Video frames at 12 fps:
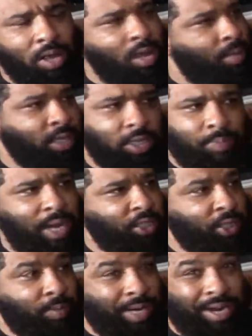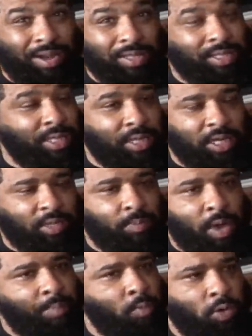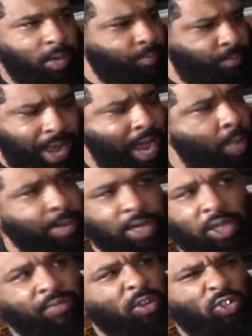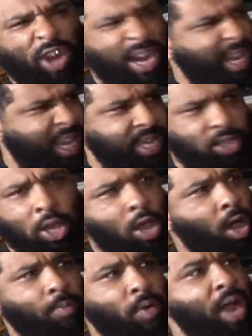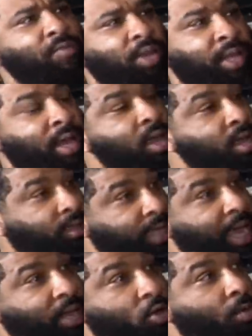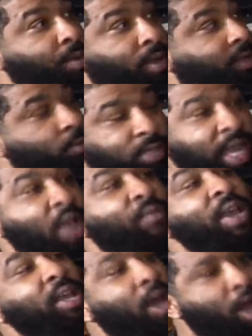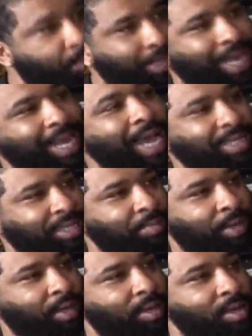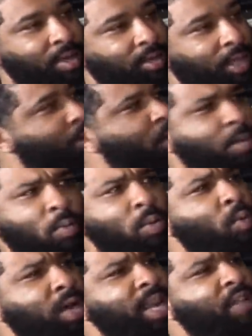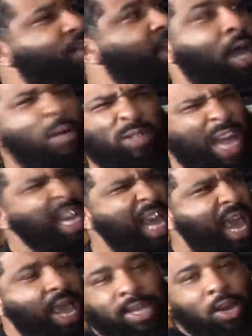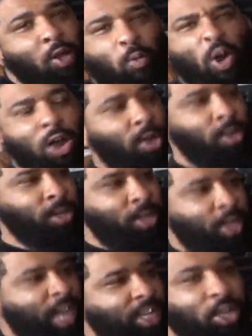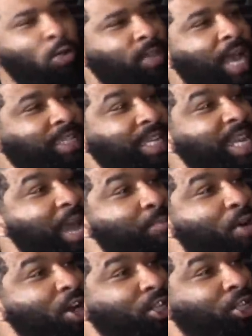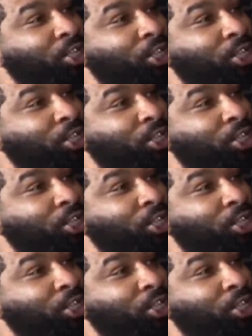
been splashing money. Last season I bought how many different training kits? I bought every kit. That got me. It was the FA Cup that gassed me. Oh. The moment we won the FA Cup, I was like, yeah, you know what? Let's go down to the Emirates.